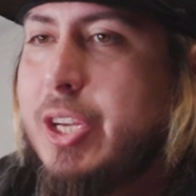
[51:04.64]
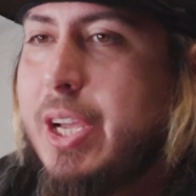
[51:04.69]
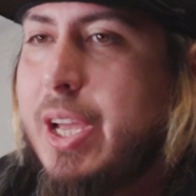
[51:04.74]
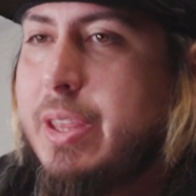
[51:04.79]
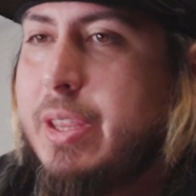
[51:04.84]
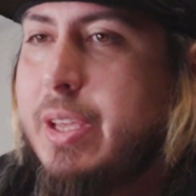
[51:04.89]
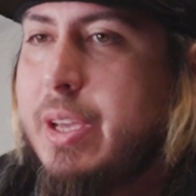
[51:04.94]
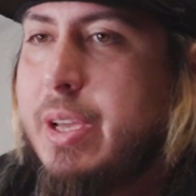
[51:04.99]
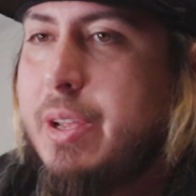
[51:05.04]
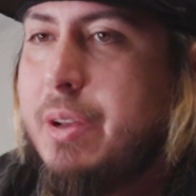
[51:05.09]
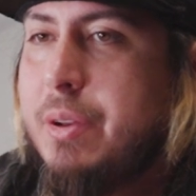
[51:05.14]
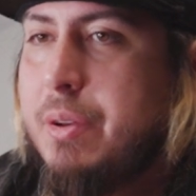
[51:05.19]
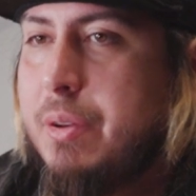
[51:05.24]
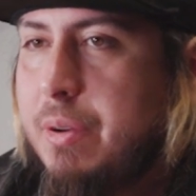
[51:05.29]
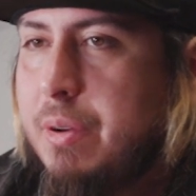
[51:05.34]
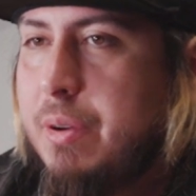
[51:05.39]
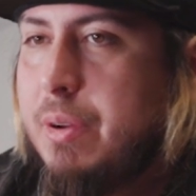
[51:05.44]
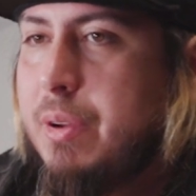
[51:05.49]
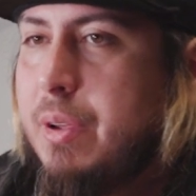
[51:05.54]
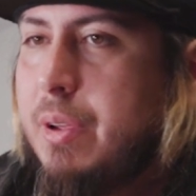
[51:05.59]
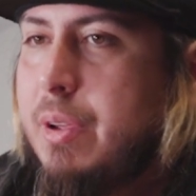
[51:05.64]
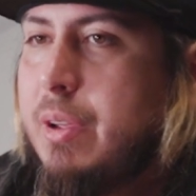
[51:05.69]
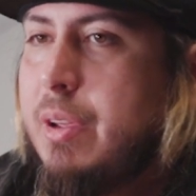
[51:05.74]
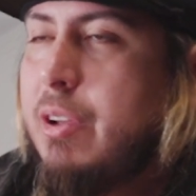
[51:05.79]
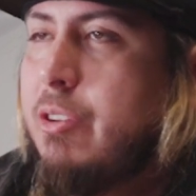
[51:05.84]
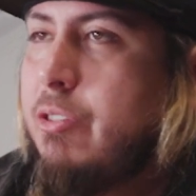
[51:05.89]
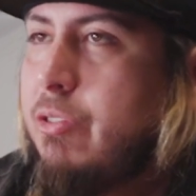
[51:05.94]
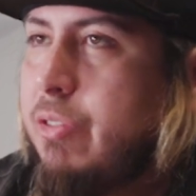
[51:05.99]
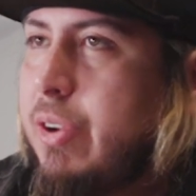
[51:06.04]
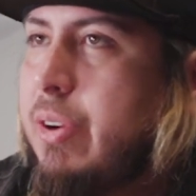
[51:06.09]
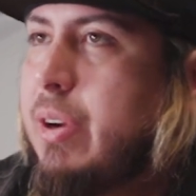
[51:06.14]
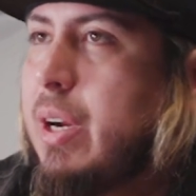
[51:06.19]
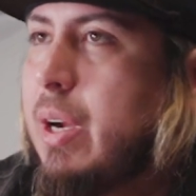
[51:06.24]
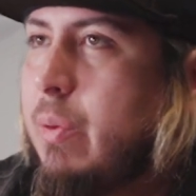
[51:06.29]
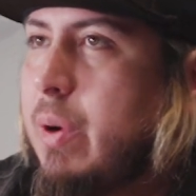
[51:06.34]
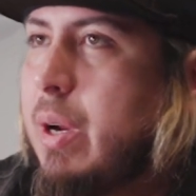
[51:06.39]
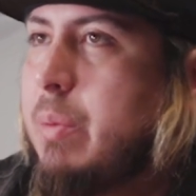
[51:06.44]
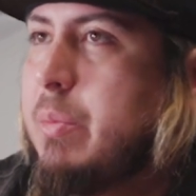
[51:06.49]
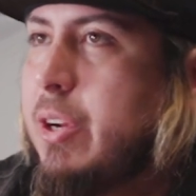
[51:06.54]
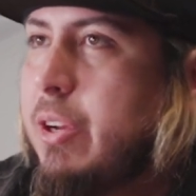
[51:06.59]
and then figure
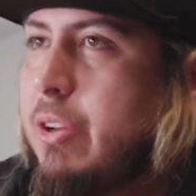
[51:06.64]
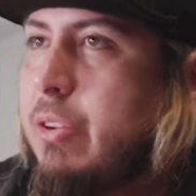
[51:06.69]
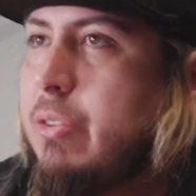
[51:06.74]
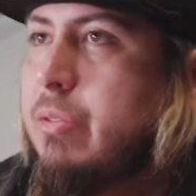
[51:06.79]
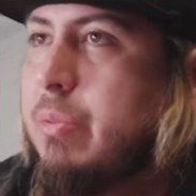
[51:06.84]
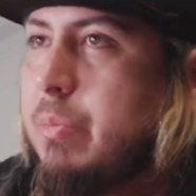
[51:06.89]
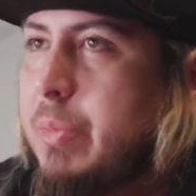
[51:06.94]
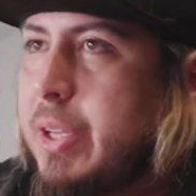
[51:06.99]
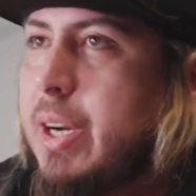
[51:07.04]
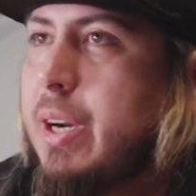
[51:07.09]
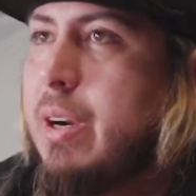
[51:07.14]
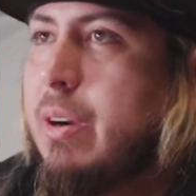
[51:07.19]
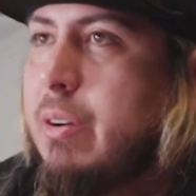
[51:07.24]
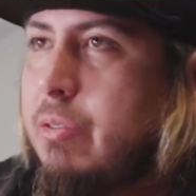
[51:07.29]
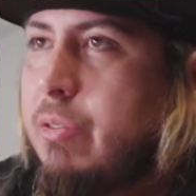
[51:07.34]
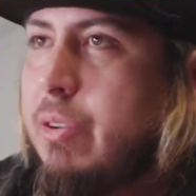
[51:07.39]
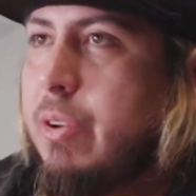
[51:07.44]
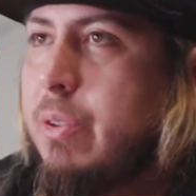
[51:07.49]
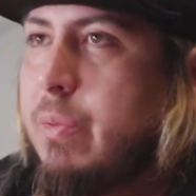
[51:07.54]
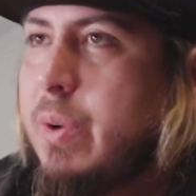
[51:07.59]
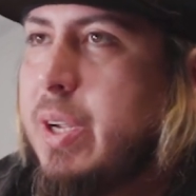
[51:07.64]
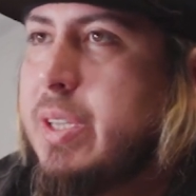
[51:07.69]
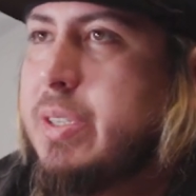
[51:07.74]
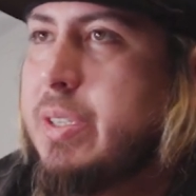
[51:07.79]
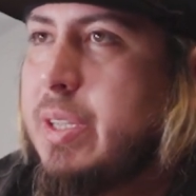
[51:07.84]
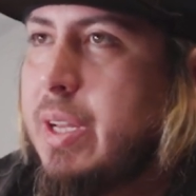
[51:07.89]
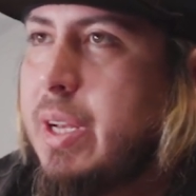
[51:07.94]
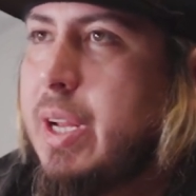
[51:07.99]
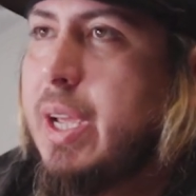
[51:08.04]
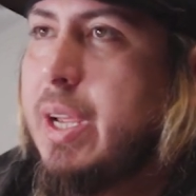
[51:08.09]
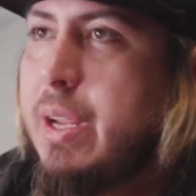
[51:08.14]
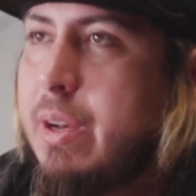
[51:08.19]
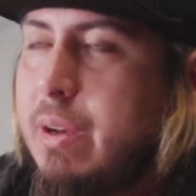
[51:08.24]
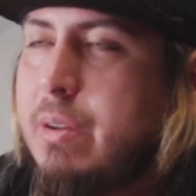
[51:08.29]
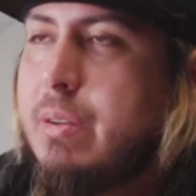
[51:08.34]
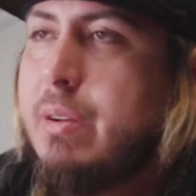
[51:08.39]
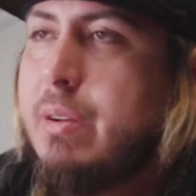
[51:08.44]
out what I'm going to do from there for the rest of the night.